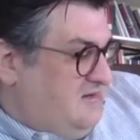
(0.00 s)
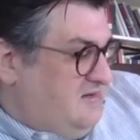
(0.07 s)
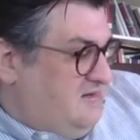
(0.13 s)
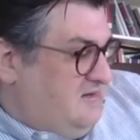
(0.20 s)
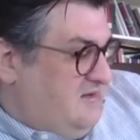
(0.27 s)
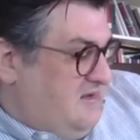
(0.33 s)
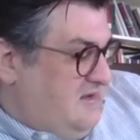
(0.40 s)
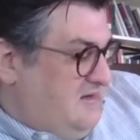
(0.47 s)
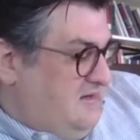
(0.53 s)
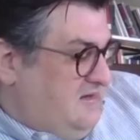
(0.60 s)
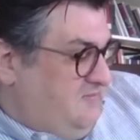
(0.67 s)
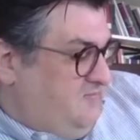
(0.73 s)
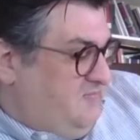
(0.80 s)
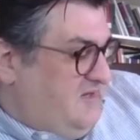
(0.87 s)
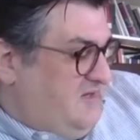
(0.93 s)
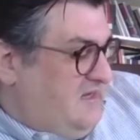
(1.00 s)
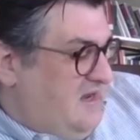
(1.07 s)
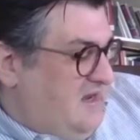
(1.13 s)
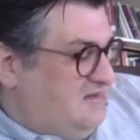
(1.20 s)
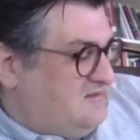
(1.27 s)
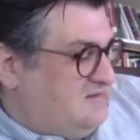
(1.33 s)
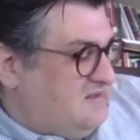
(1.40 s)
and it
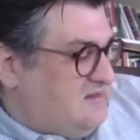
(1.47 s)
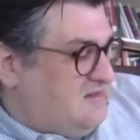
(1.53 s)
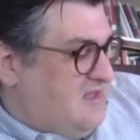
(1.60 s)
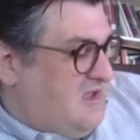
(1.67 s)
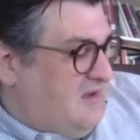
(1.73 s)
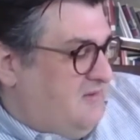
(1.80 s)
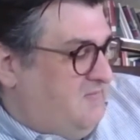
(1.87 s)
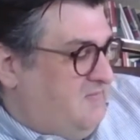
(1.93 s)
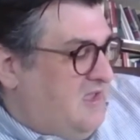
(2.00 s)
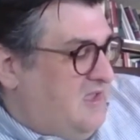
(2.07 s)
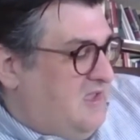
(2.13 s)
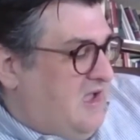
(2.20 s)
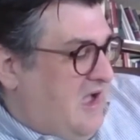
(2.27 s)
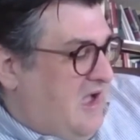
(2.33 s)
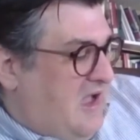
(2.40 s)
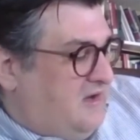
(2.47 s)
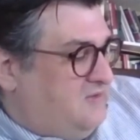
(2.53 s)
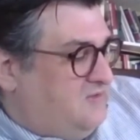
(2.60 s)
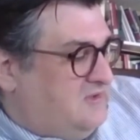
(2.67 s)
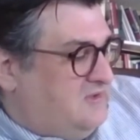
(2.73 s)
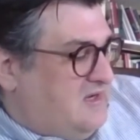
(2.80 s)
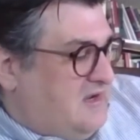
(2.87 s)
began to climb higher
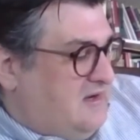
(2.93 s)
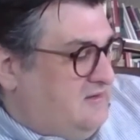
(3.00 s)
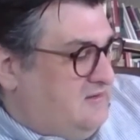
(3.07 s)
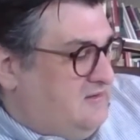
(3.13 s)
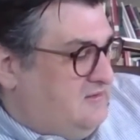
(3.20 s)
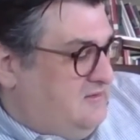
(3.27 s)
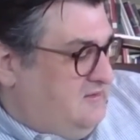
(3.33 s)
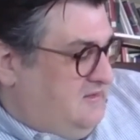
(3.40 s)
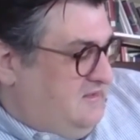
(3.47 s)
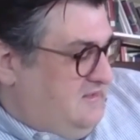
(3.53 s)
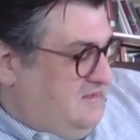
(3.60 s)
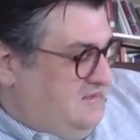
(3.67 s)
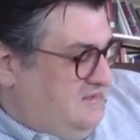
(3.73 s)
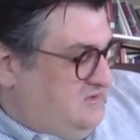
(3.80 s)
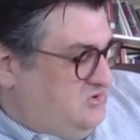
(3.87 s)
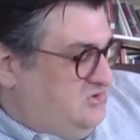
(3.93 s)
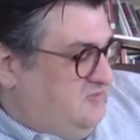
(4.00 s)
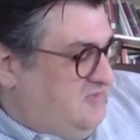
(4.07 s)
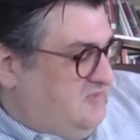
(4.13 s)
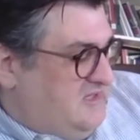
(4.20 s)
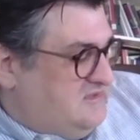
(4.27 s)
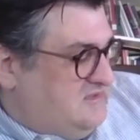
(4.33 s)
and higher. In 2
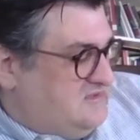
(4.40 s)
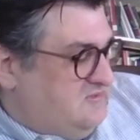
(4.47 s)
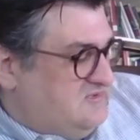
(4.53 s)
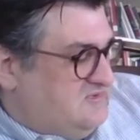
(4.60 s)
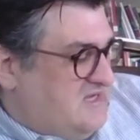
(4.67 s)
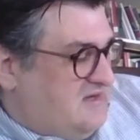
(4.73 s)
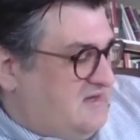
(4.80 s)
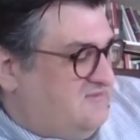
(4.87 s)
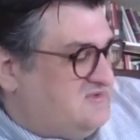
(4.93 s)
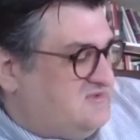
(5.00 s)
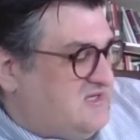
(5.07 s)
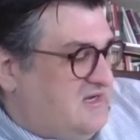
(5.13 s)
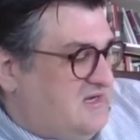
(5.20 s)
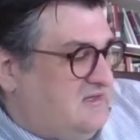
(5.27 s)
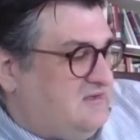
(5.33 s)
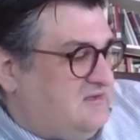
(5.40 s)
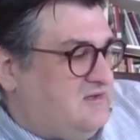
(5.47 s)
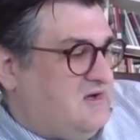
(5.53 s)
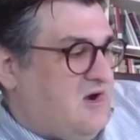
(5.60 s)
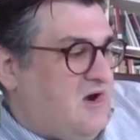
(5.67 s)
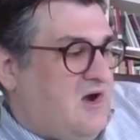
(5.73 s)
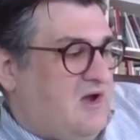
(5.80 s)
minutes, it was out of sight,
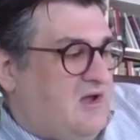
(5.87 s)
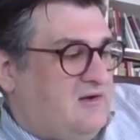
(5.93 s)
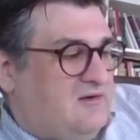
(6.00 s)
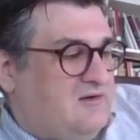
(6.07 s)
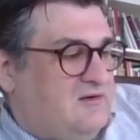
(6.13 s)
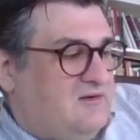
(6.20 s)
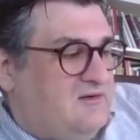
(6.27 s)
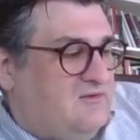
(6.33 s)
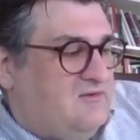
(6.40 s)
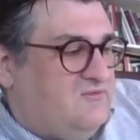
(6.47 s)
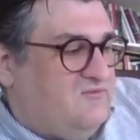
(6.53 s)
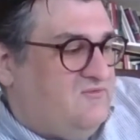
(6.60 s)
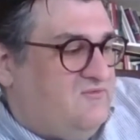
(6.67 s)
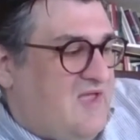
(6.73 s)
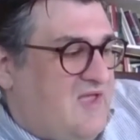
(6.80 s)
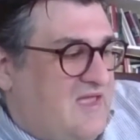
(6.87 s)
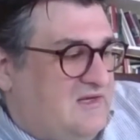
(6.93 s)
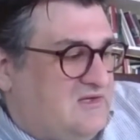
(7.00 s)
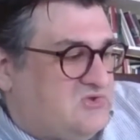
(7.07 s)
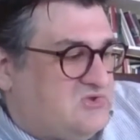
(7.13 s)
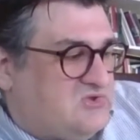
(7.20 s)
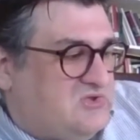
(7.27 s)
gone,
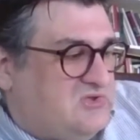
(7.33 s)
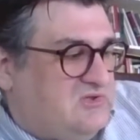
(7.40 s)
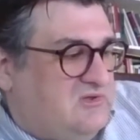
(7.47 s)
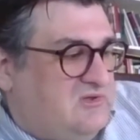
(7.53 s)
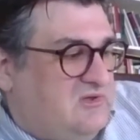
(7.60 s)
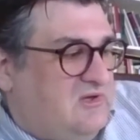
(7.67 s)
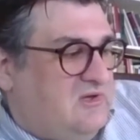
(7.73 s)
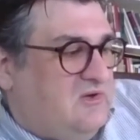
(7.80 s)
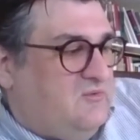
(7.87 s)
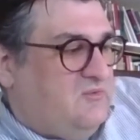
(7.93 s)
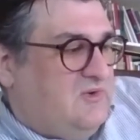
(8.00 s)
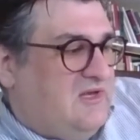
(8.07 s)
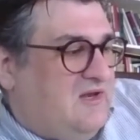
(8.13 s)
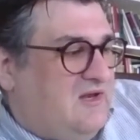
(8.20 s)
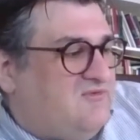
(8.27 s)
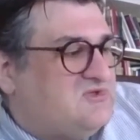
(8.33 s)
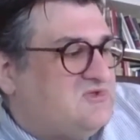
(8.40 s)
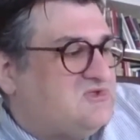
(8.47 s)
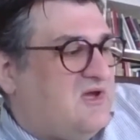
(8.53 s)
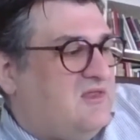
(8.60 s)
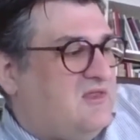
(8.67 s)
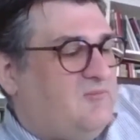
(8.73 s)
vanished. We never
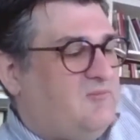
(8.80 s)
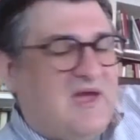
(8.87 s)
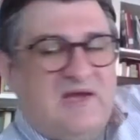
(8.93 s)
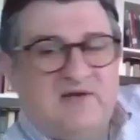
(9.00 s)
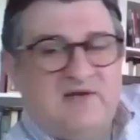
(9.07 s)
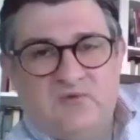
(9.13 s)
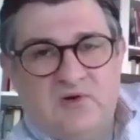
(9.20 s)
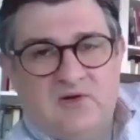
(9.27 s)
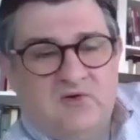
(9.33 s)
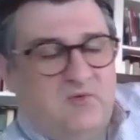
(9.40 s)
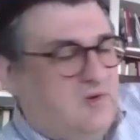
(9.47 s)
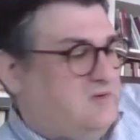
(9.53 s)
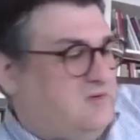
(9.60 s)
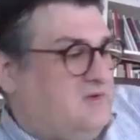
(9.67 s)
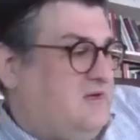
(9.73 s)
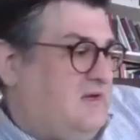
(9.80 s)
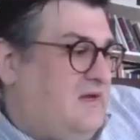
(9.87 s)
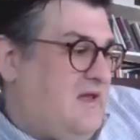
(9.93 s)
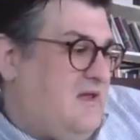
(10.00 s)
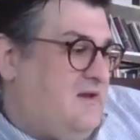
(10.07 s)
saw the patchwork quilt again.